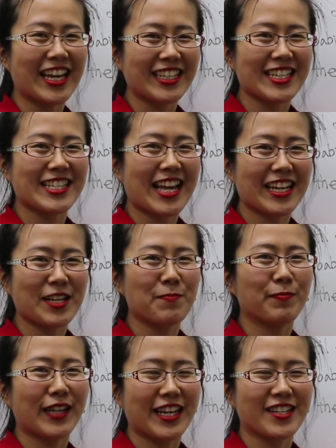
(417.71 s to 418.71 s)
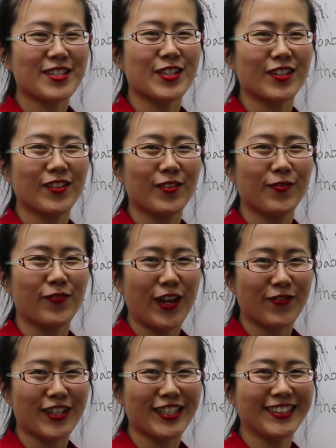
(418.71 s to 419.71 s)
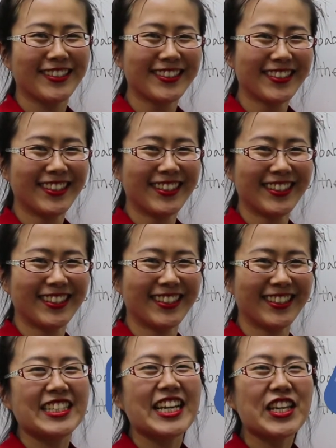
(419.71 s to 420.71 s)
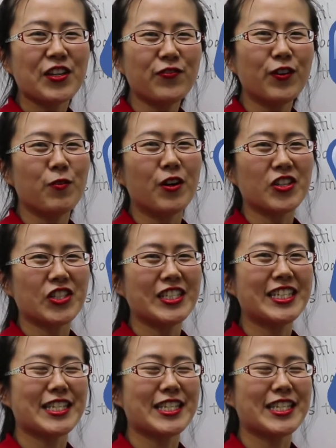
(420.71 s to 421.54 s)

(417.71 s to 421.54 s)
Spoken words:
in the second player's favor. Thank you for watching